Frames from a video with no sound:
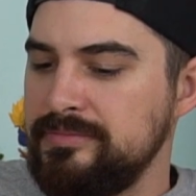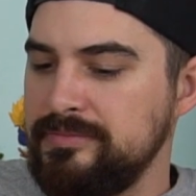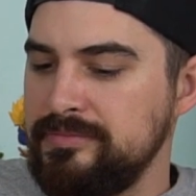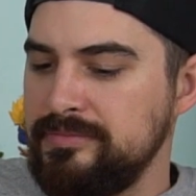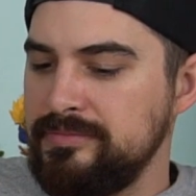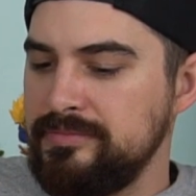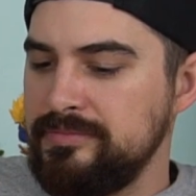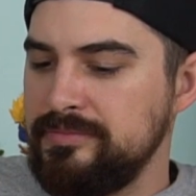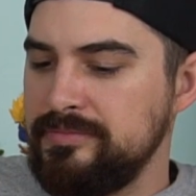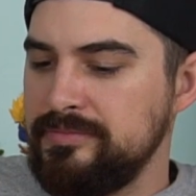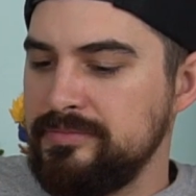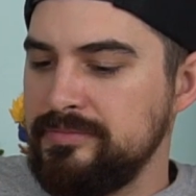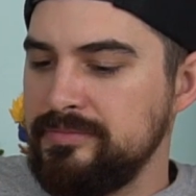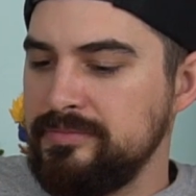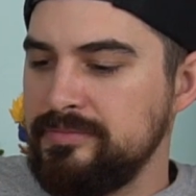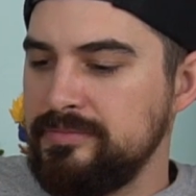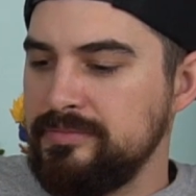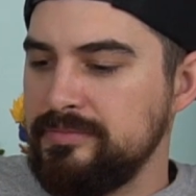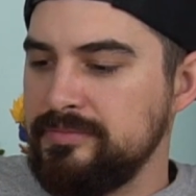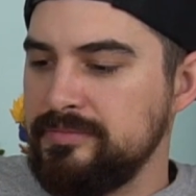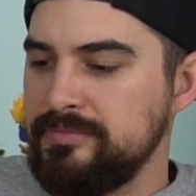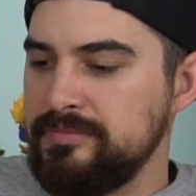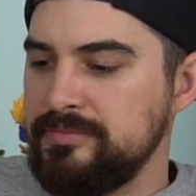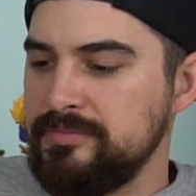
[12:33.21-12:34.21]

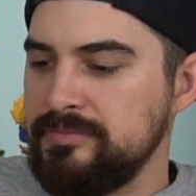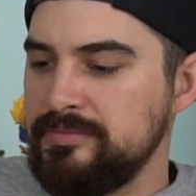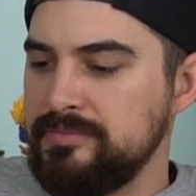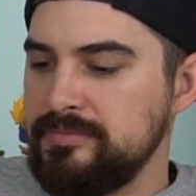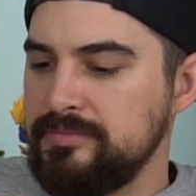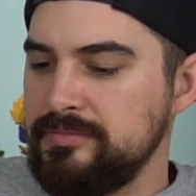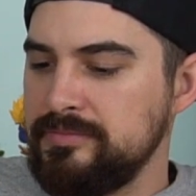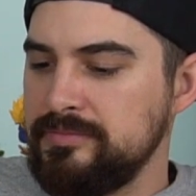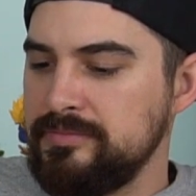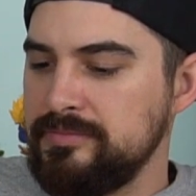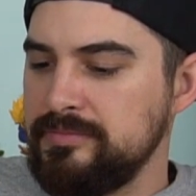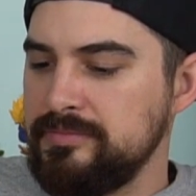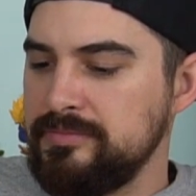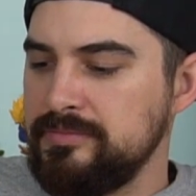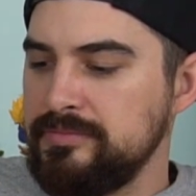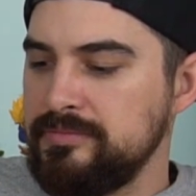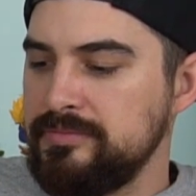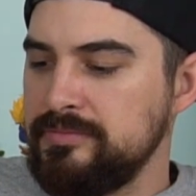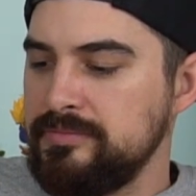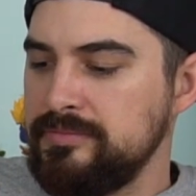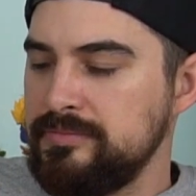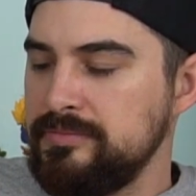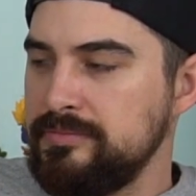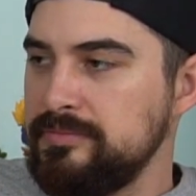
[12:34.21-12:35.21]

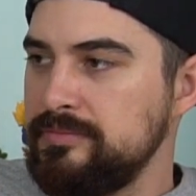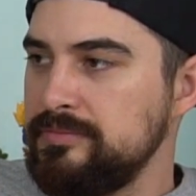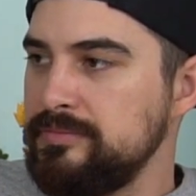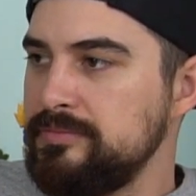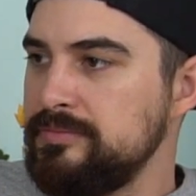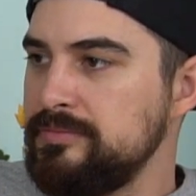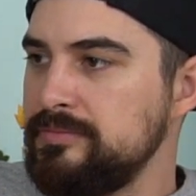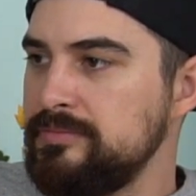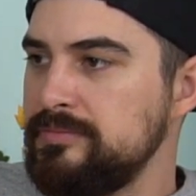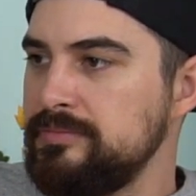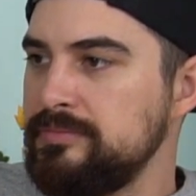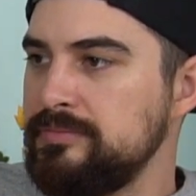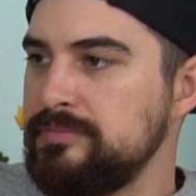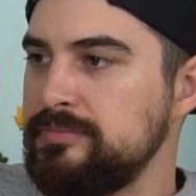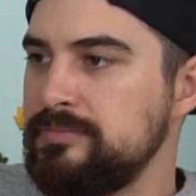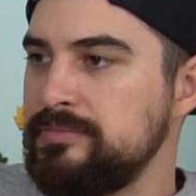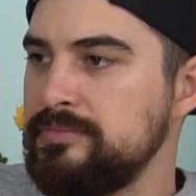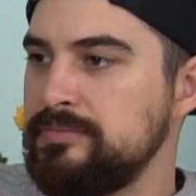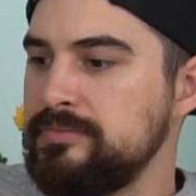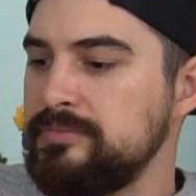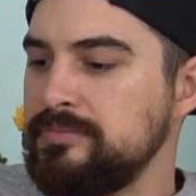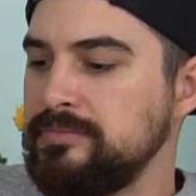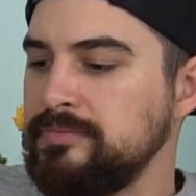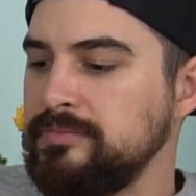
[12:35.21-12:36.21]

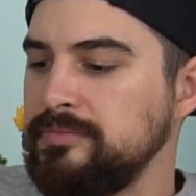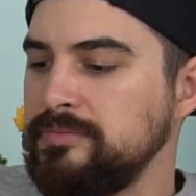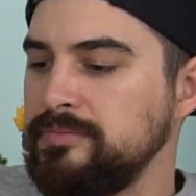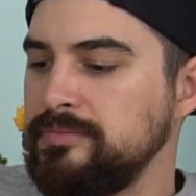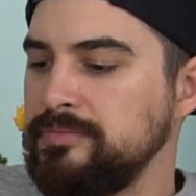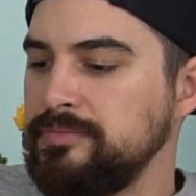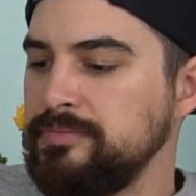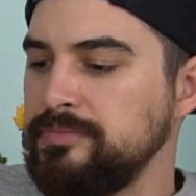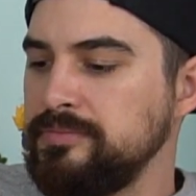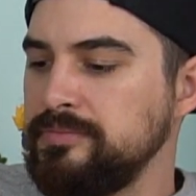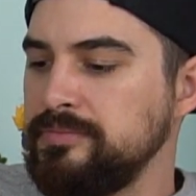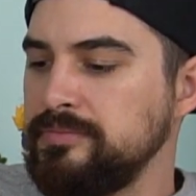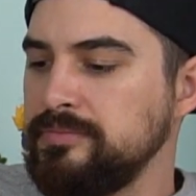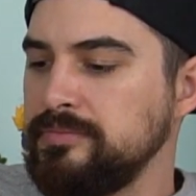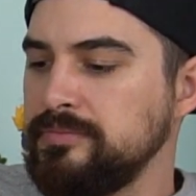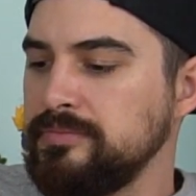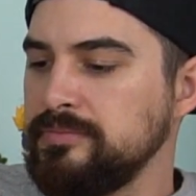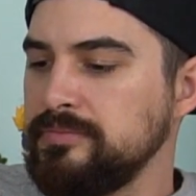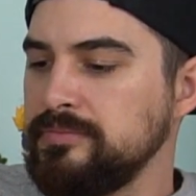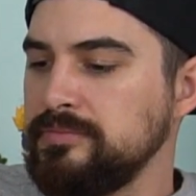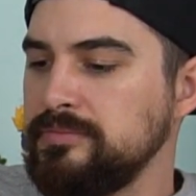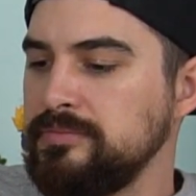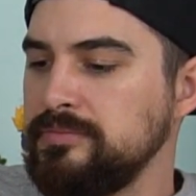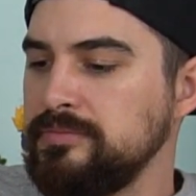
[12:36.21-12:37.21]

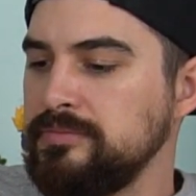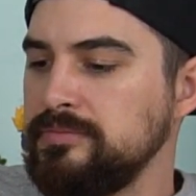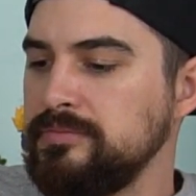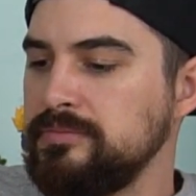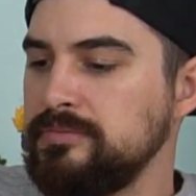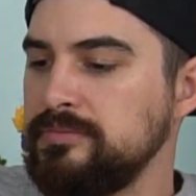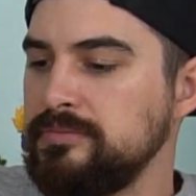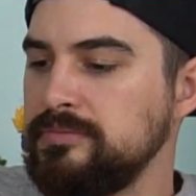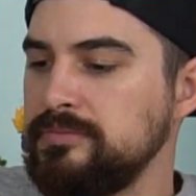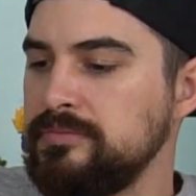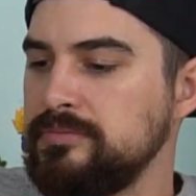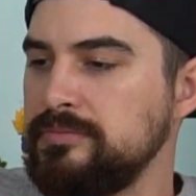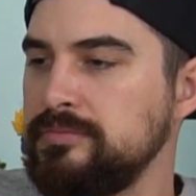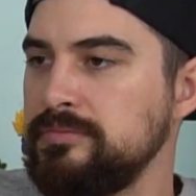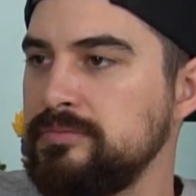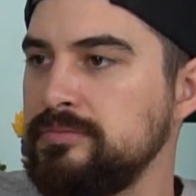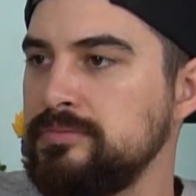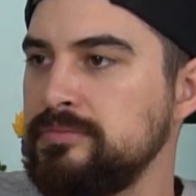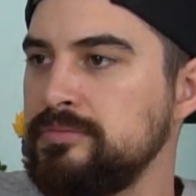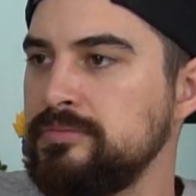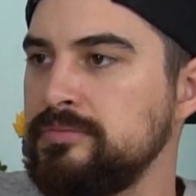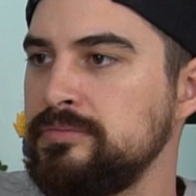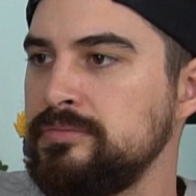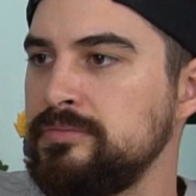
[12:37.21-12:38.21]

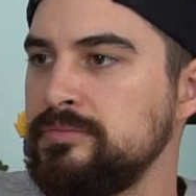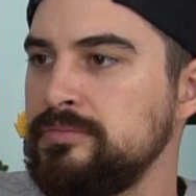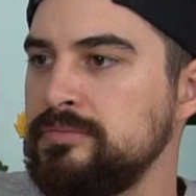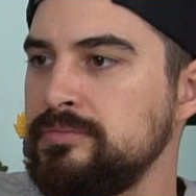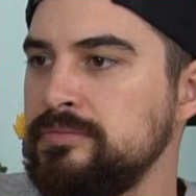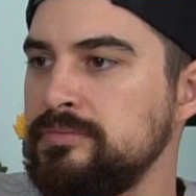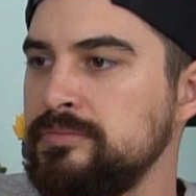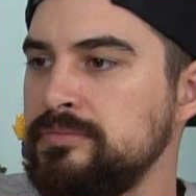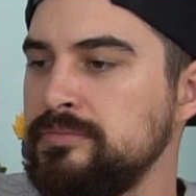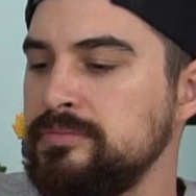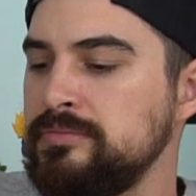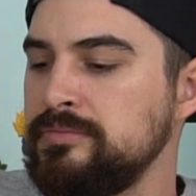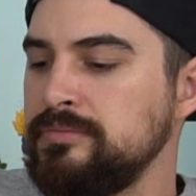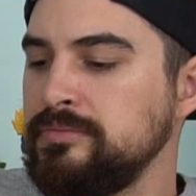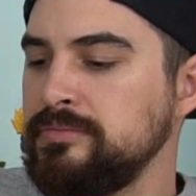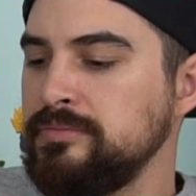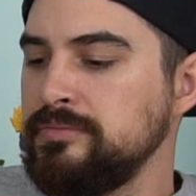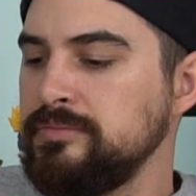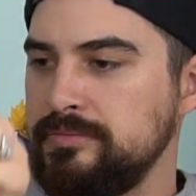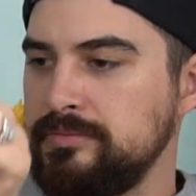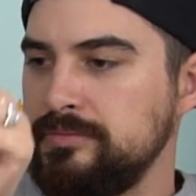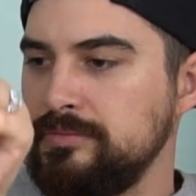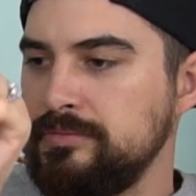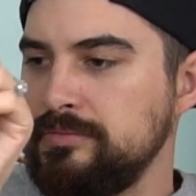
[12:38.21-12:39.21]

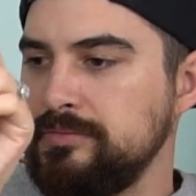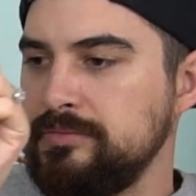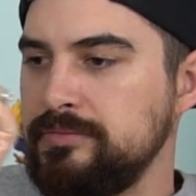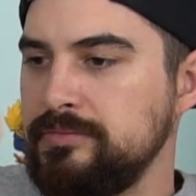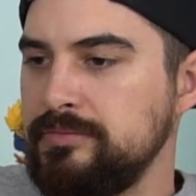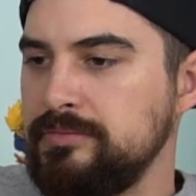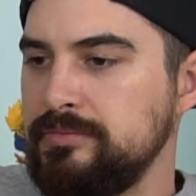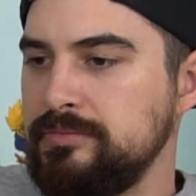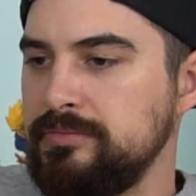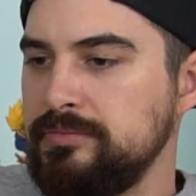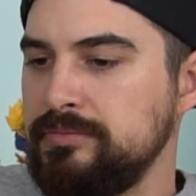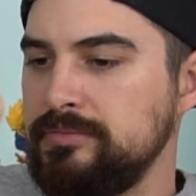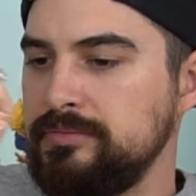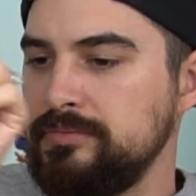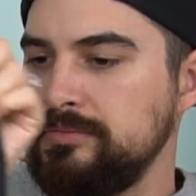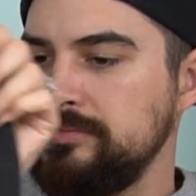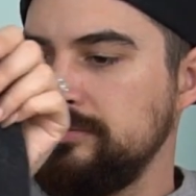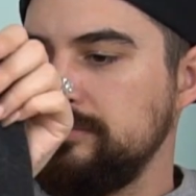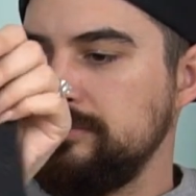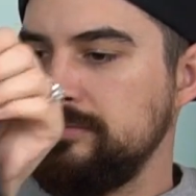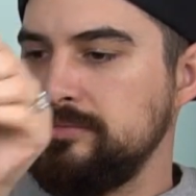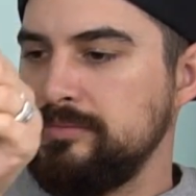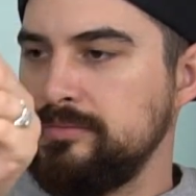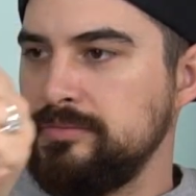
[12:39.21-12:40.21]

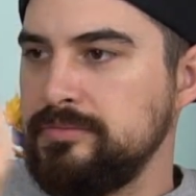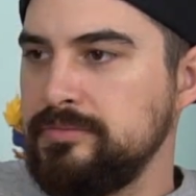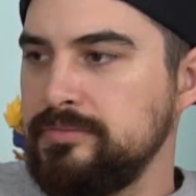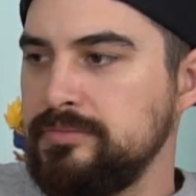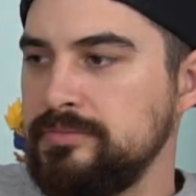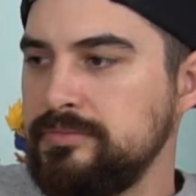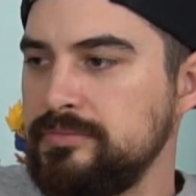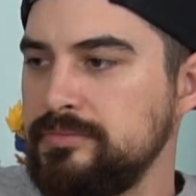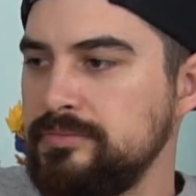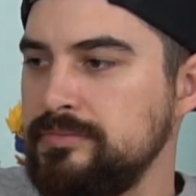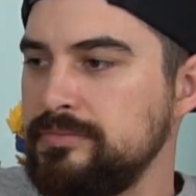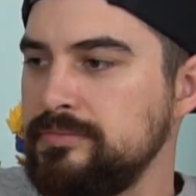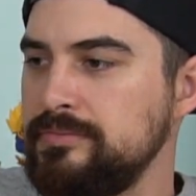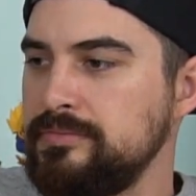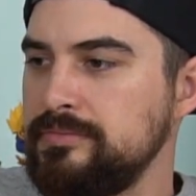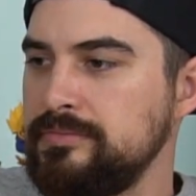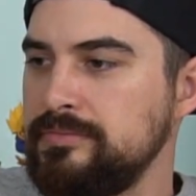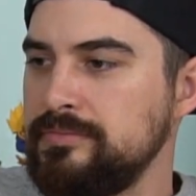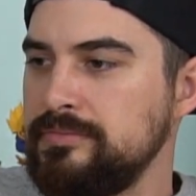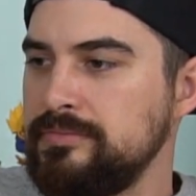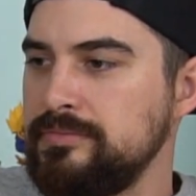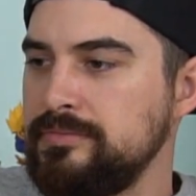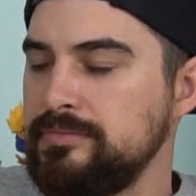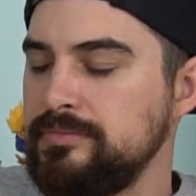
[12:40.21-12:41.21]

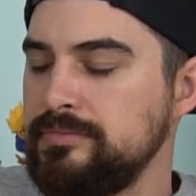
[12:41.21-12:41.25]
No words are spoken by the person on screen.